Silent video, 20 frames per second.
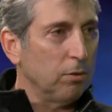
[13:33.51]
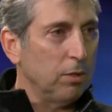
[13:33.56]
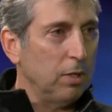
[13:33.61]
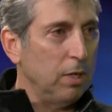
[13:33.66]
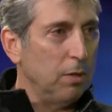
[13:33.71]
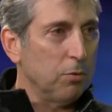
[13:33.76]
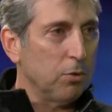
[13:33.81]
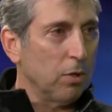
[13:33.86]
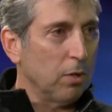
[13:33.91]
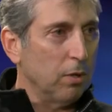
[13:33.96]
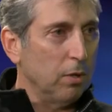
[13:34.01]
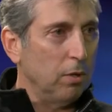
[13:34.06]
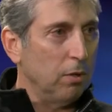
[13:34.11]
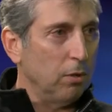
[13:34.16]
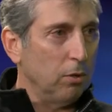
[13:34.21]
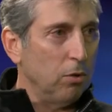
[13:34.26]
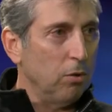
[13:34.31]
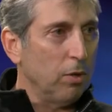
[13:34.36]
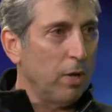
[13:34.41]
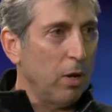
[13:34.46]
teams only, you
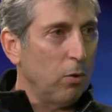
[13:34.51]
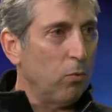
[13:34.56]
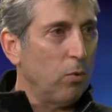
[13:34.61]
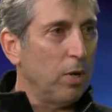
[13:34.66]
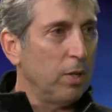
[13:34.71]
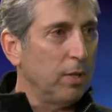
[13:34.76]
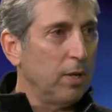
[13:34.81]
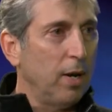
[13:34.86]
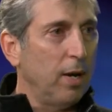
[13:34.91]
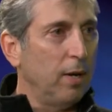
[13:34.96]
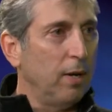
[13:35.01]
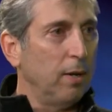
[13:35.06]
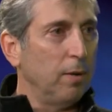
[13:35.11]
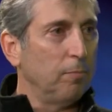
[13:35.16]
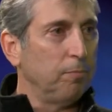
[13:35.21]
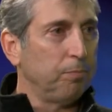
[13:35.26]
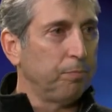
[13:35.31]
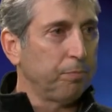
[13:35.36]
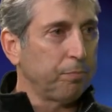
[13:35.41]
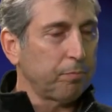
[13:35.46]
only had one tight
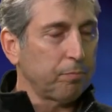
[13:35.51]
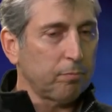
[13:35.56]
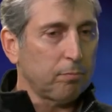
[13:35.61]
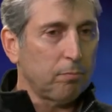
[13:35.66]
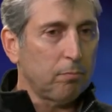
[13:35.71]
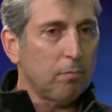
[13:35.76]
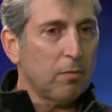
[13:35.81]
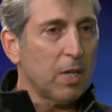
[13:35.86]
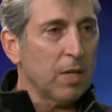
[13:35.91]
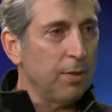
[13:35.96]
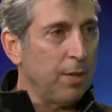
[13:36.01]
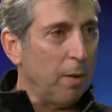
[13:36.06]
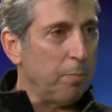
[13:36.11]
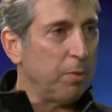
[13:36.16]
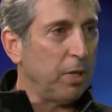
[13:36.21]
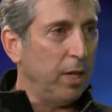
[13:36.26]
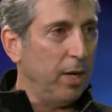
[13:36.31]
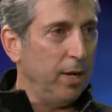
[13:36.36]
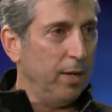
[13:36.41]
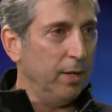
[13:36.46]
end
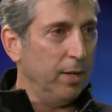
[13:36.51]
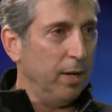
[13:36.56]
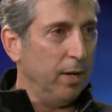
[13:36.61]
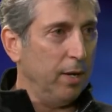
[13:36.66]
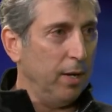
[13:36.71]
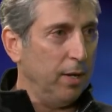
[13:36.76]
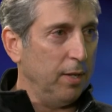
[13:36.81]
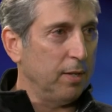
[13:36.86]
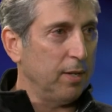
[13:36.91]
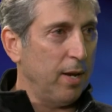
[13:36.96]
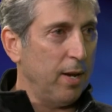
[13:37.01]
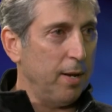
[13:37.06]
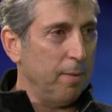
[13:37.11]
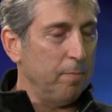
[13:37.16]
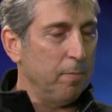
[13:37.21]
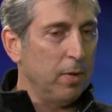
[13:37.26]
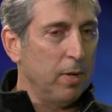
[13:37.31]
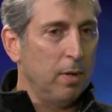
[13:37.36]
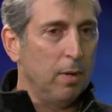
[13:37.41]
that played at a time.